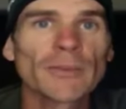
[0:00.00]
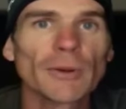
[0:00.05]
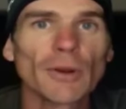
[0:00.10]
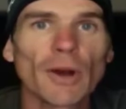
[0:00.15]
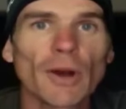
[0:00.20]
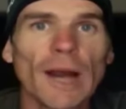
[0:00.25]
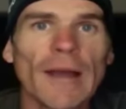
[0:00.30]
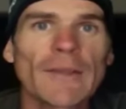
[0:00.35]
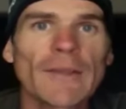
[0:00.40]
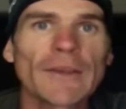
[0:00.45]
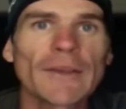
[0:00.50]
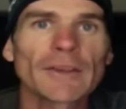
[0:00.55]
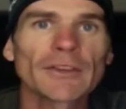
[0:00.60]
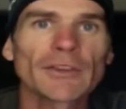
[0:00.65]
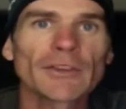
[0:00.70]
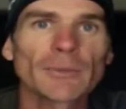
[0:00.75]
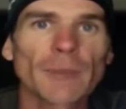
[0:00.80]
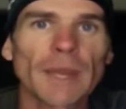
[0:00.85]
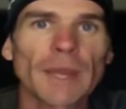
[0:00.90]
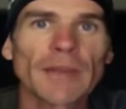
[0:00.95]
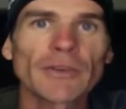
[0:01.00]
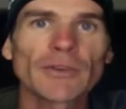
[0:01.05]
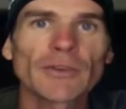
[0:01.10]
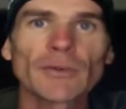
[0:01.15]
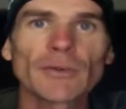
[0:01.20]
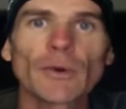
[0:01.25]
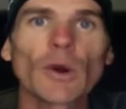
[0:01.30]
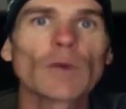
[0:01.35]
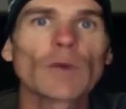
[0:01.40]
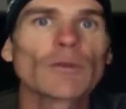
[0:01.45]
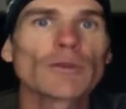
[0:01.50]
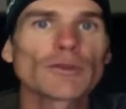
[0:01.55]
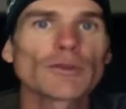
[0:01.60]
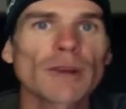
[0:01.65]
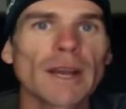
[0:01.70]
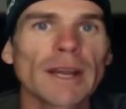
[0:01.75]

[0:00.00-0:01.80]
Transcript: but not at the expense of overtraining.